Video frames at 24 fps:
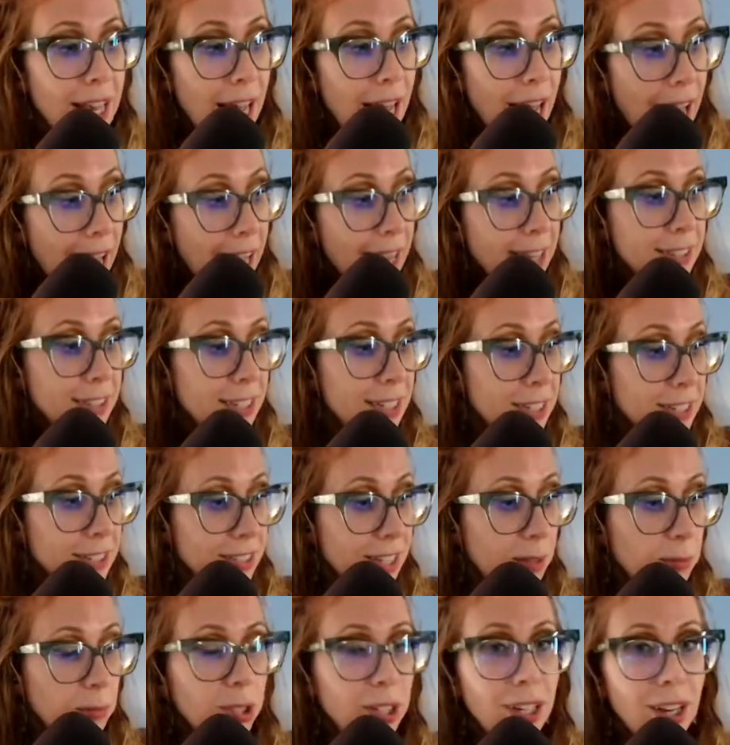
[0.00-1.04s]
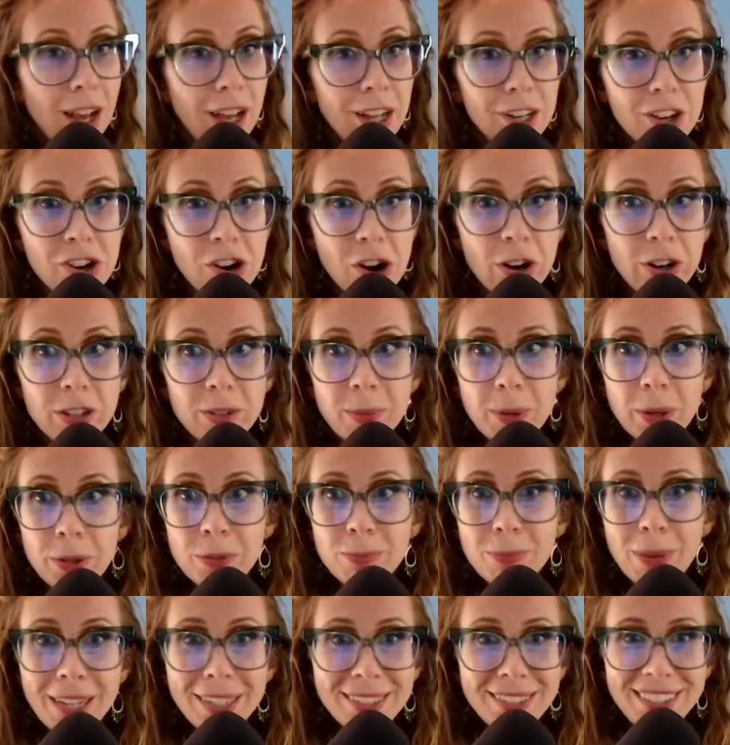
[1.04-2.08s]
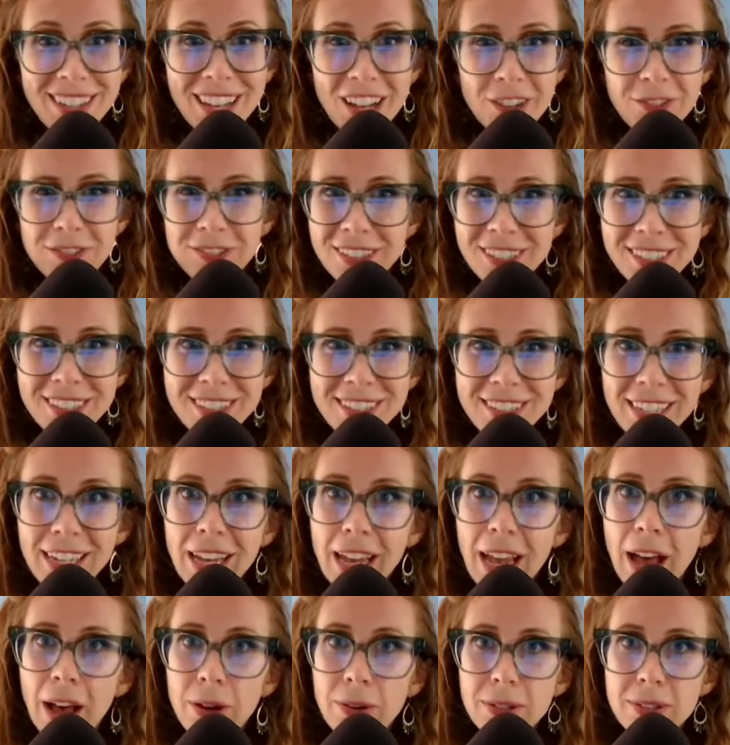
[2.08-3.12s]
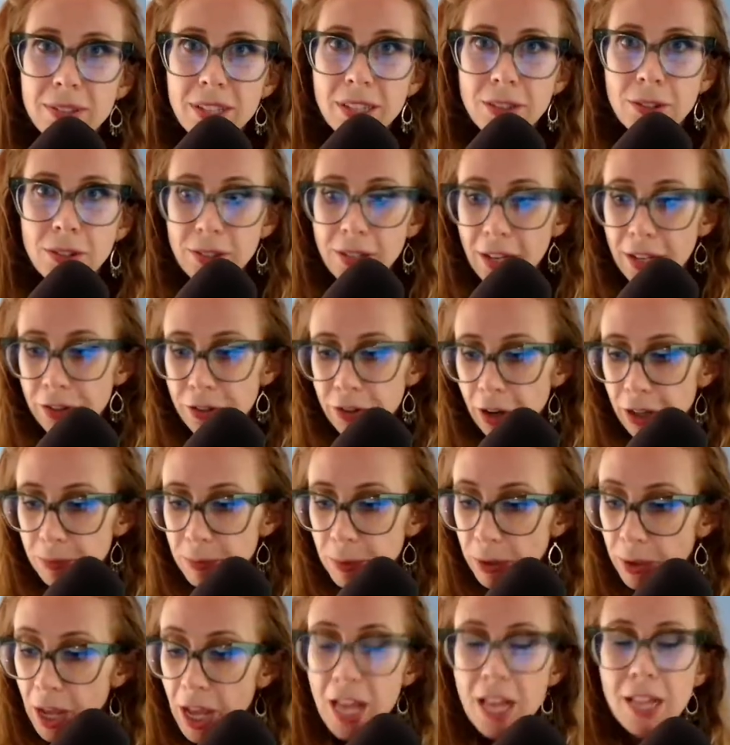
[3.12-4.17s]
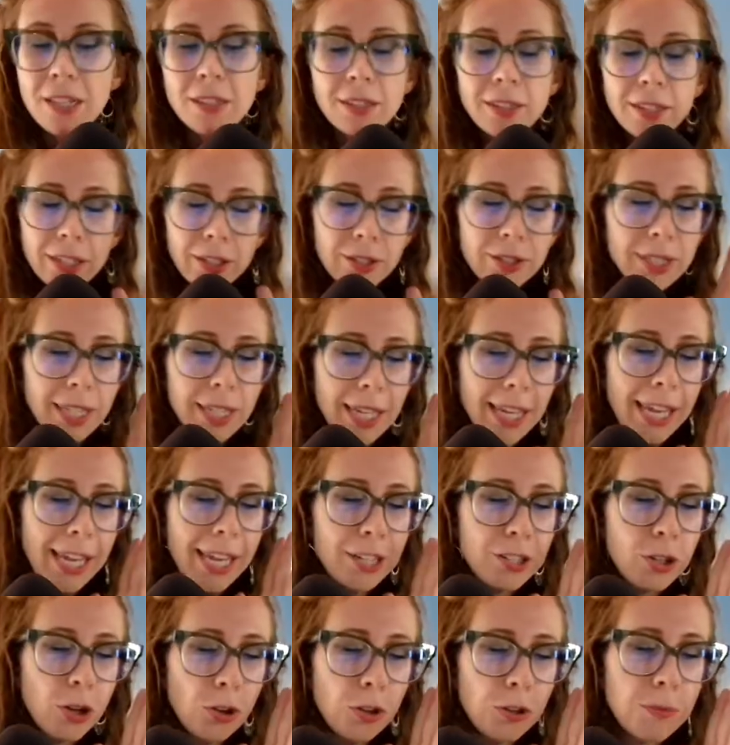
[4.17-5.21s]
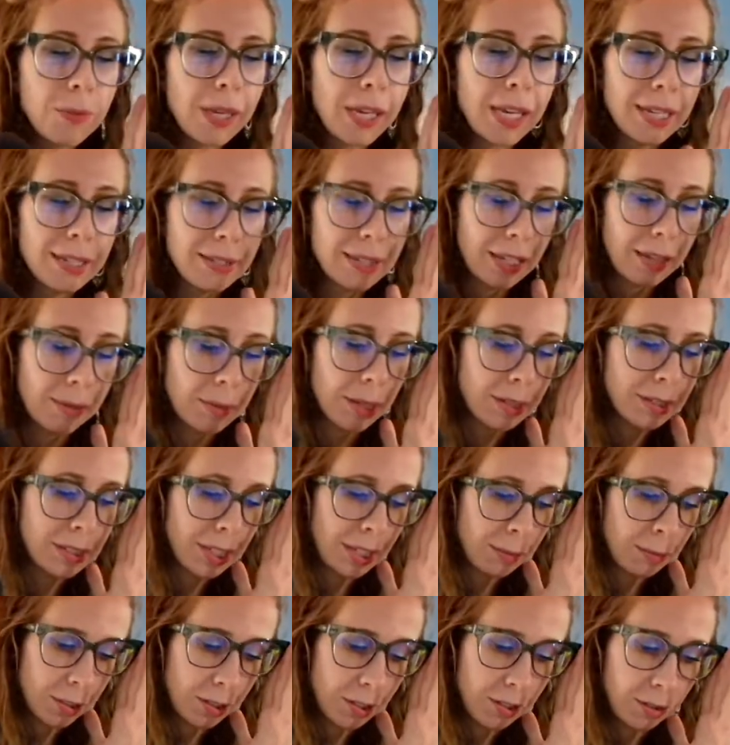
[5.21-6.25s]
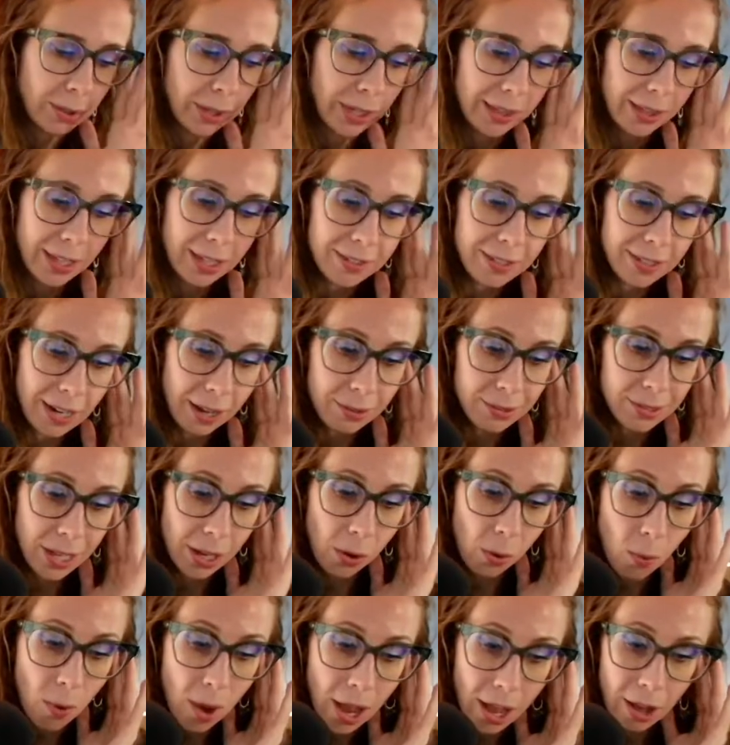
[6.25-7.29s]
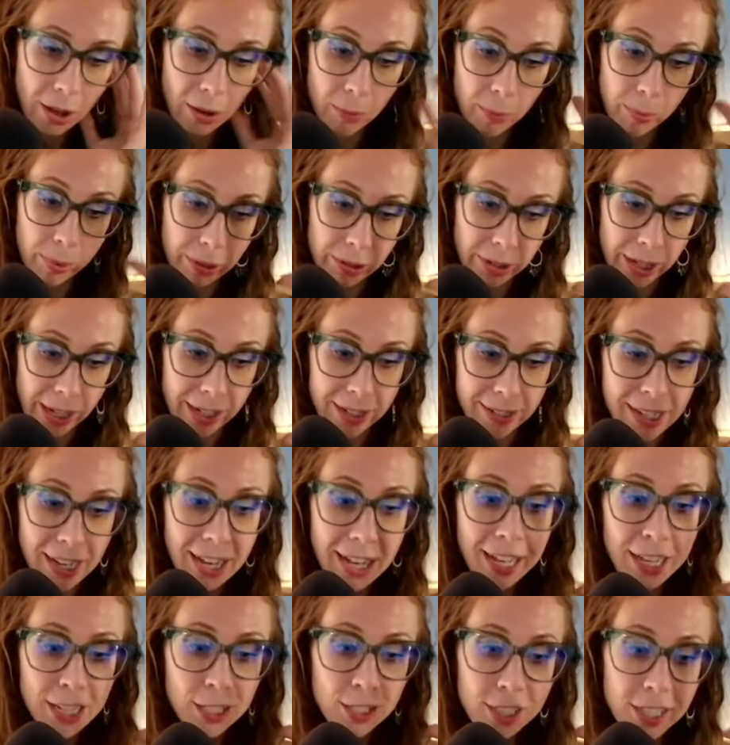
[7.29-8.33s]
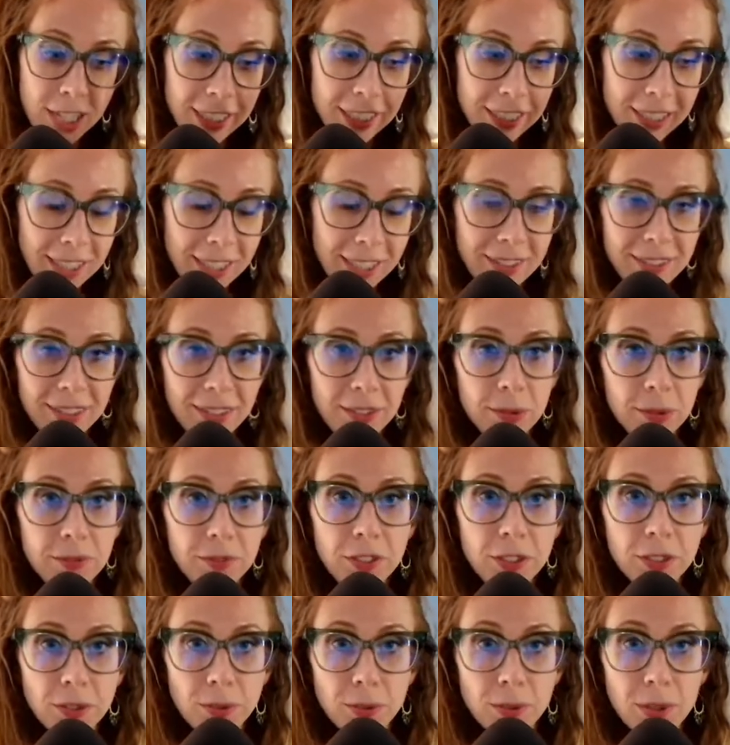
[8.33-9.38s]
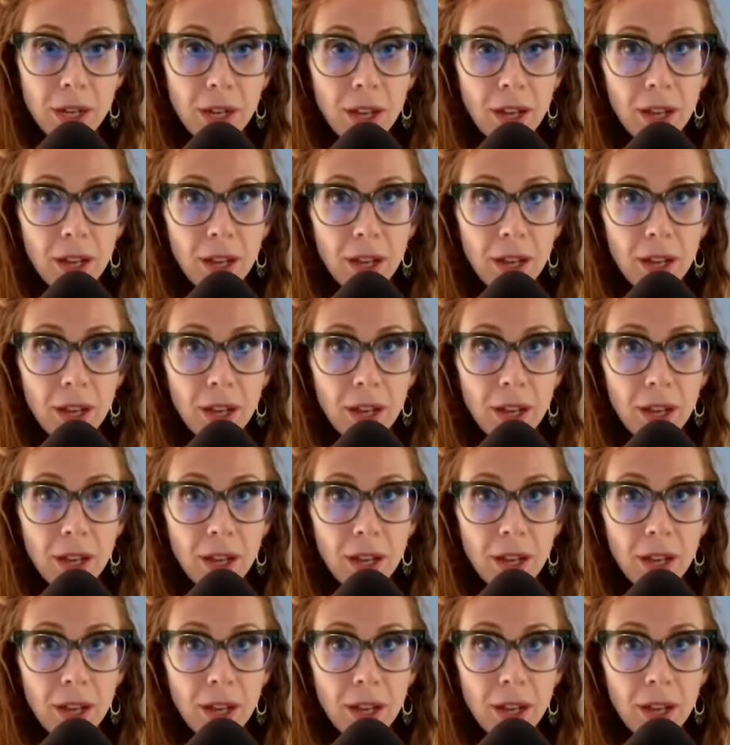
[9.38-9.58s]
As someone on dark mode myself, see how does it look on dark mode? Literally, he told me his email team was doing this, and I was like, wow, brilliant. Such an easy review.